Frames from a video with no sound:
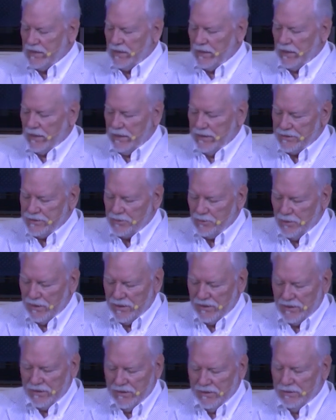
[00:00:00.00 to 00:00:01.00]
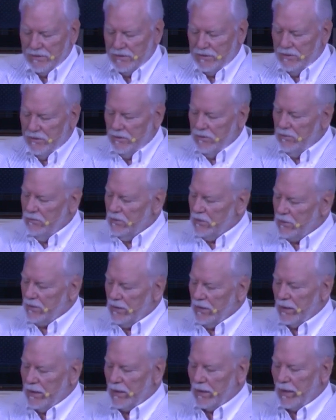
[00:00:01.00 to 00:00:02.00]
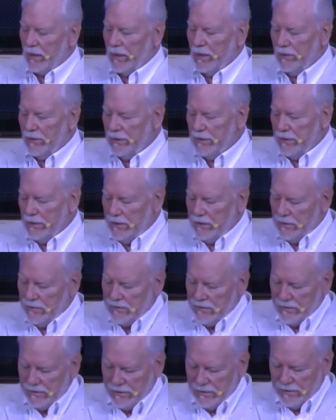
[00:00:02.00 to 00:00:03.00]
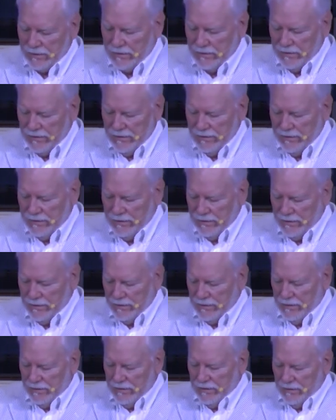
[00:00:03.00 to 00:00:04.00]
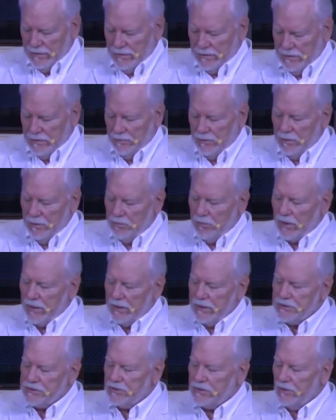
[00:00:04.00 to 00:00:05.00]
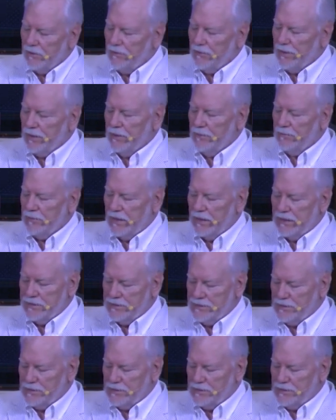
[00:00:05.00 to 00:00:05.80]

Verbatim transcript: last week, you will not allow anything to be placed on them that is